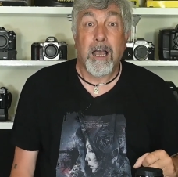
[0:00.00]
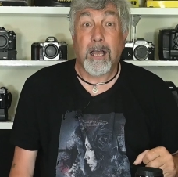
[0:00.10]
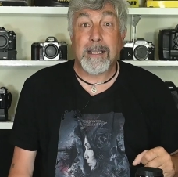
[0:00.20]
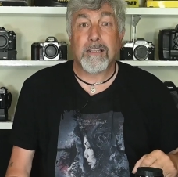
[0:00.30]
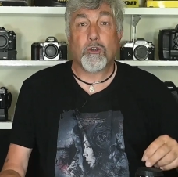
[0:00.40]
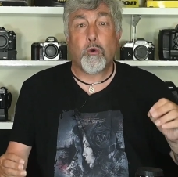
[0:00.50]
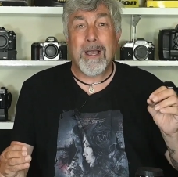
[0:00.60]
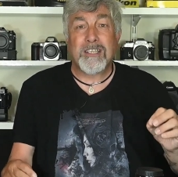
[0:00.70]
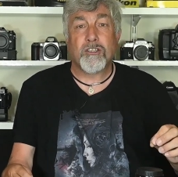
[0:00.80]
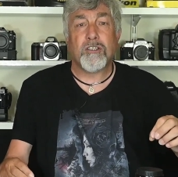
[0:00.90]
Okay, the
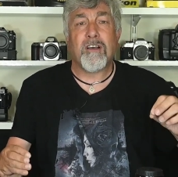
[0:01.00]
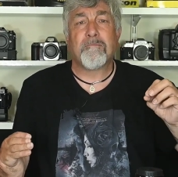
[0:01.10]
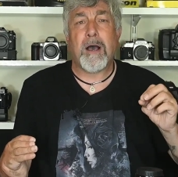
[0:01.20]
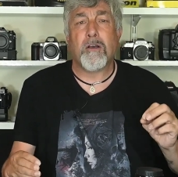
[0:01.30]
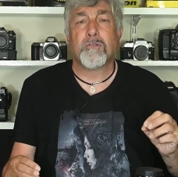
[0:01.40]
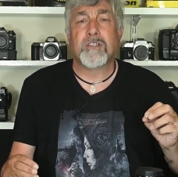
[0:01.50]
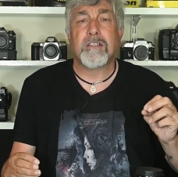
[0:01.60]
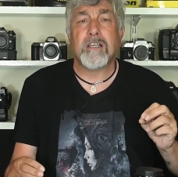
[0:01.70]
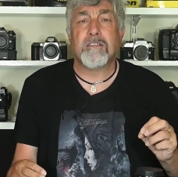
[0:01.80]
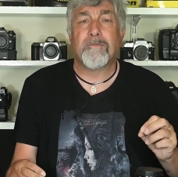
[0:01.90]
question I've posed
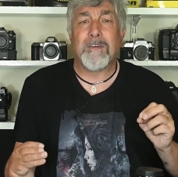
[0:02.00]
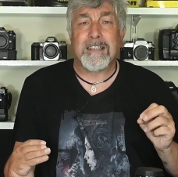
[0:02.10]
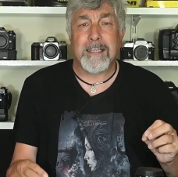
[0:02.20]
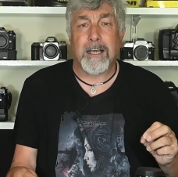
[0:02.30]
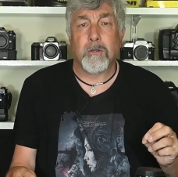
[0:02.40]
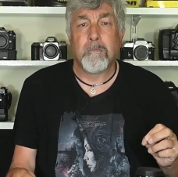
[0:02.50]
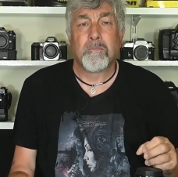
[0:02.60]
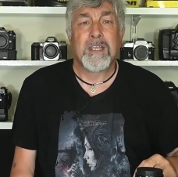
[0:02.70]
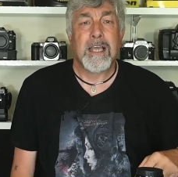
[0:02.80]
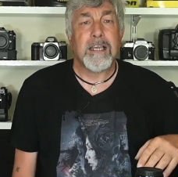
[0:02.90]
in this video
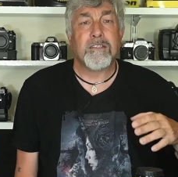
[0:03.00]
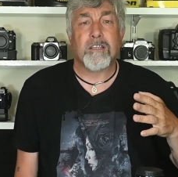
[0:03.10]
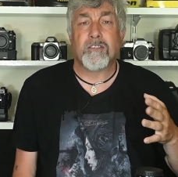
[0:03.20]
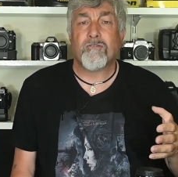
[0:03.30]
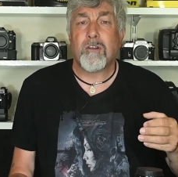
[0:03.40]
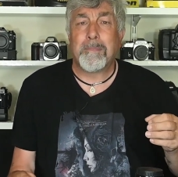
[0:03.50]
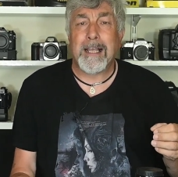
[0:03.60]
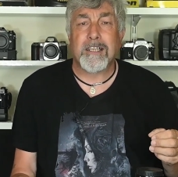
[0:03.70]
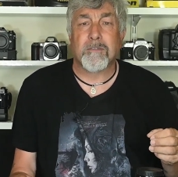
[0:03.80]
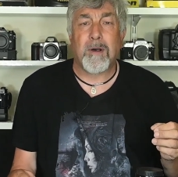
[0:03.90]
is, does it
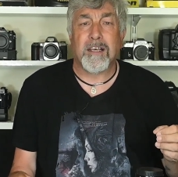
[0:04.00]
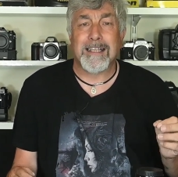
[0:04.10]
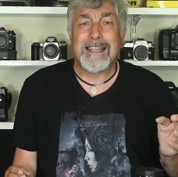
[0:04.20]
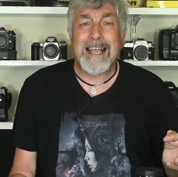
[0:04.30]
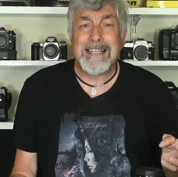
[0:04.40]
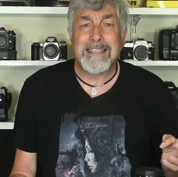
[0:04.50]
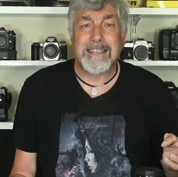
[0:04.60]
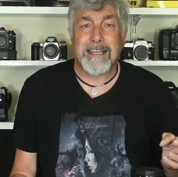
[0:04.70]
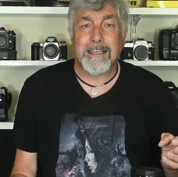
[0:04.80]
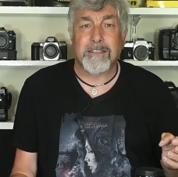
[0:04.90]
replace my other
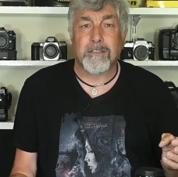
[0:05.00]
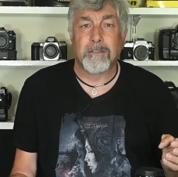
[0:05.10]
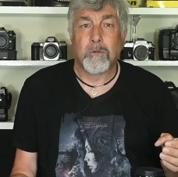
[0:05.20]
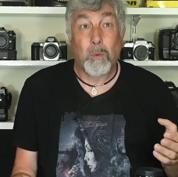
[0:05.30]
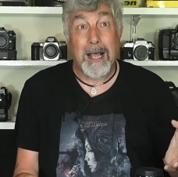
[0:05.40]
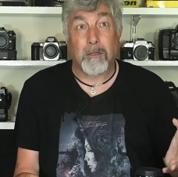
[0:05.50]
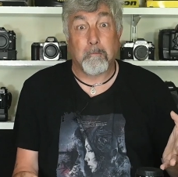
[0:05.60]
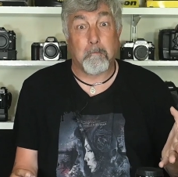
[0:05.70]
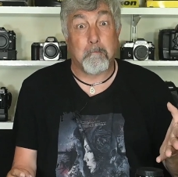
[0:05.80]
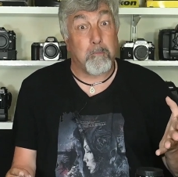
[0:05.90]
lenses? Well,
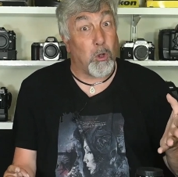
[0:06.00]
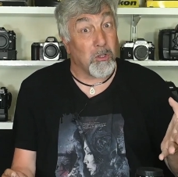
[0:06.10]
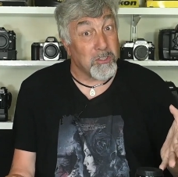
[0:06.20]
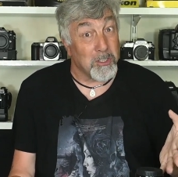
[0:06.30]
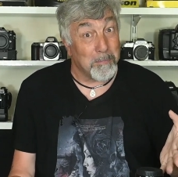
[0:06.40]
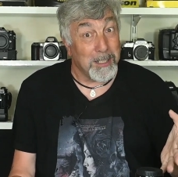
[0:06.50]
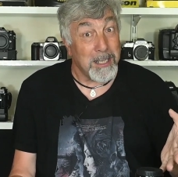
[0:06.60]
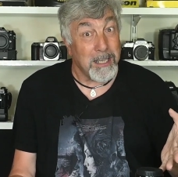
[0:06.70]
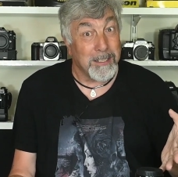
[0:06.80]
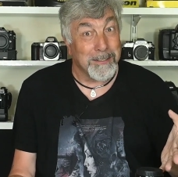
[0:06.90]

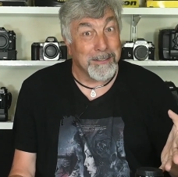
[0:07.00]
possibly.